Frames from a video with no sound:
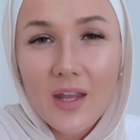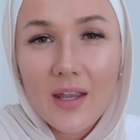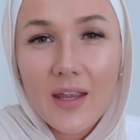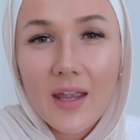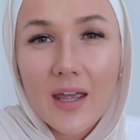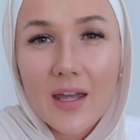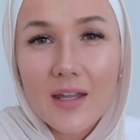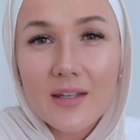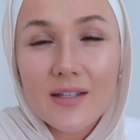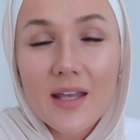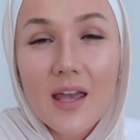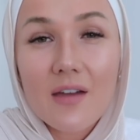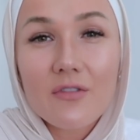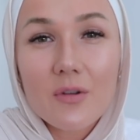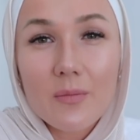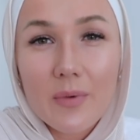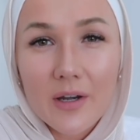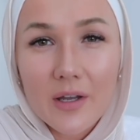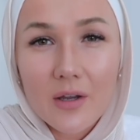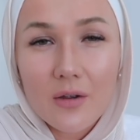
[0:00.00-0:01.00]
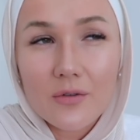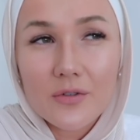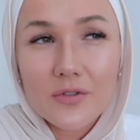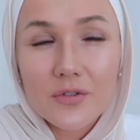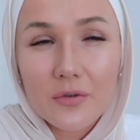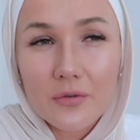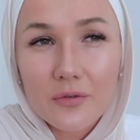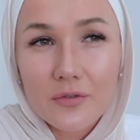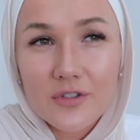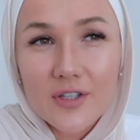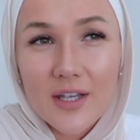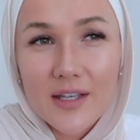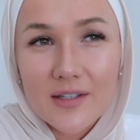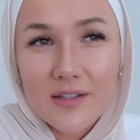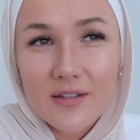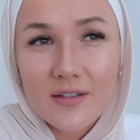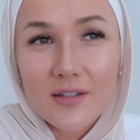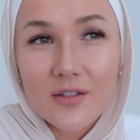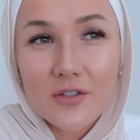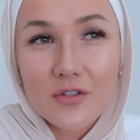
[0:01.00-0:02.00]
And everybody goes through
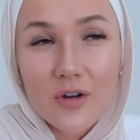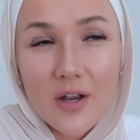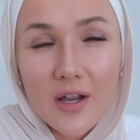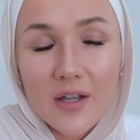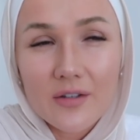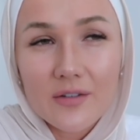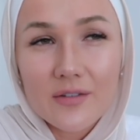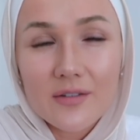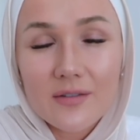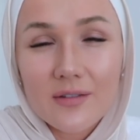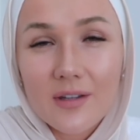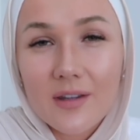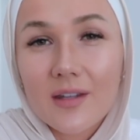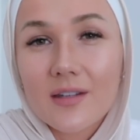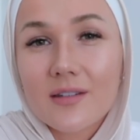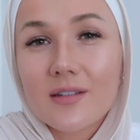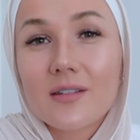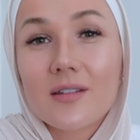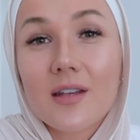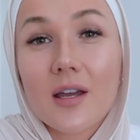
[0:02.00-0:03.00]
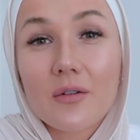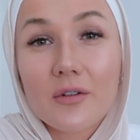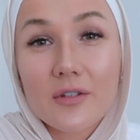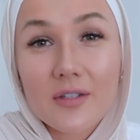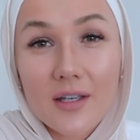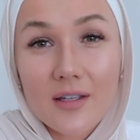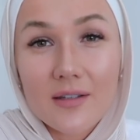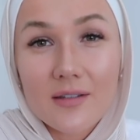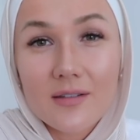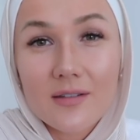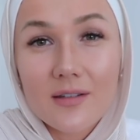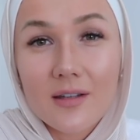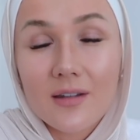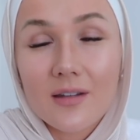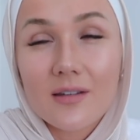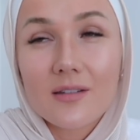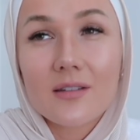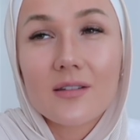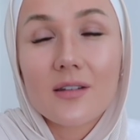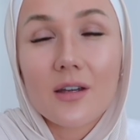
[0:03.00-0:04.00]
tests and trials, and this is our test, and
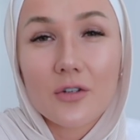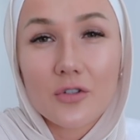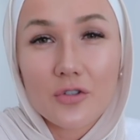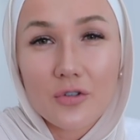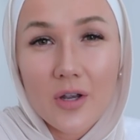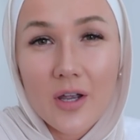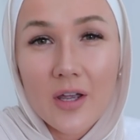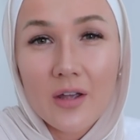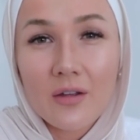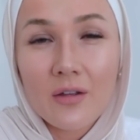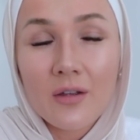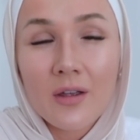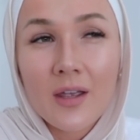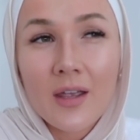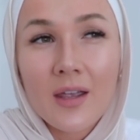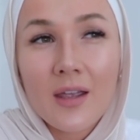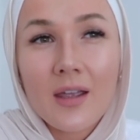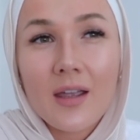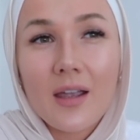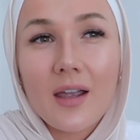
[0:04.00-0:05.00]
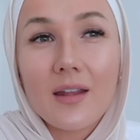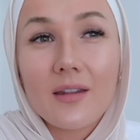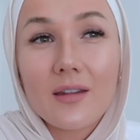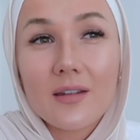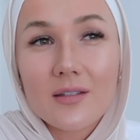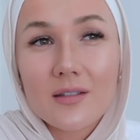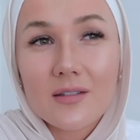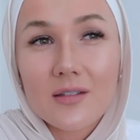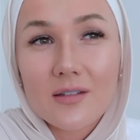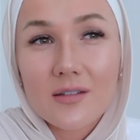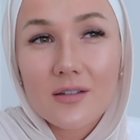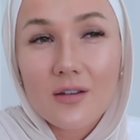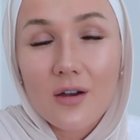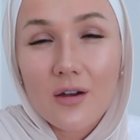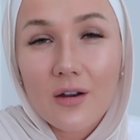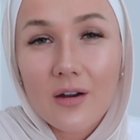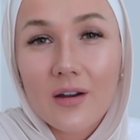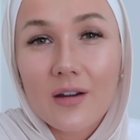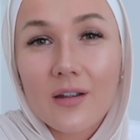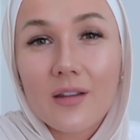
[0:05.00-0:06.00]
this is our trial, and this is a
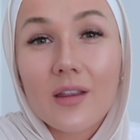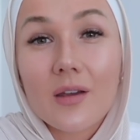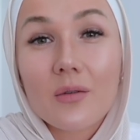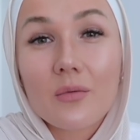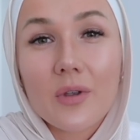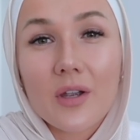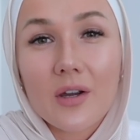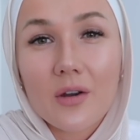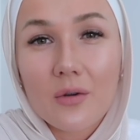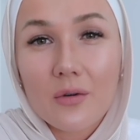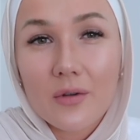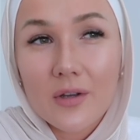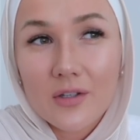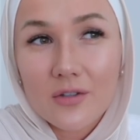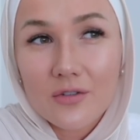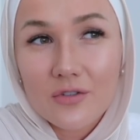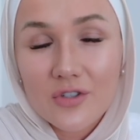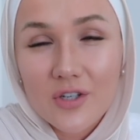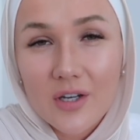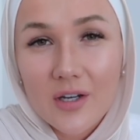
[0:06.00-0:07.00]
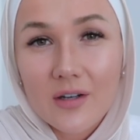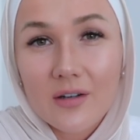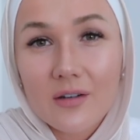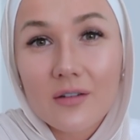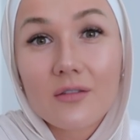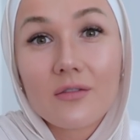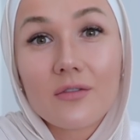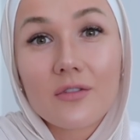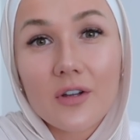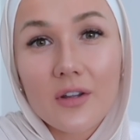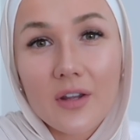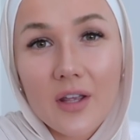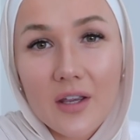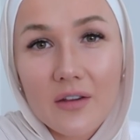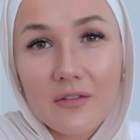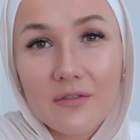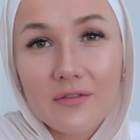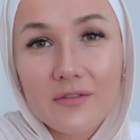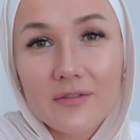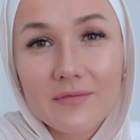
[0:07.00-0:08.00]
scar that we are going to share for
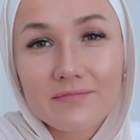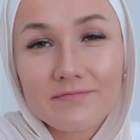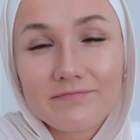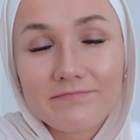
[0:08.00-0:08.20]
life.